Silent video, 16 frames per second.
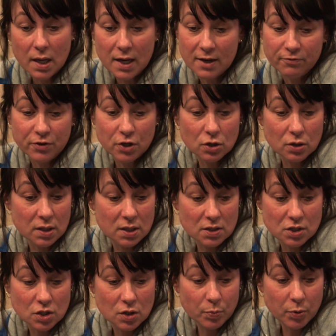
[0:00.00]
If you're in
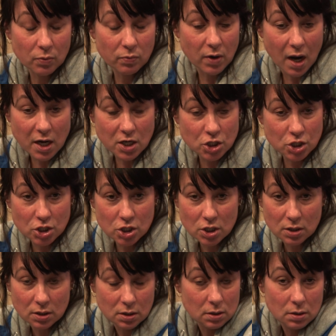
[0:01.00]
a super
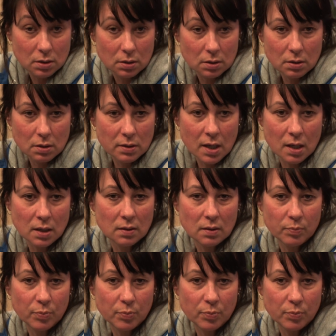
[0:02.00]
rush, then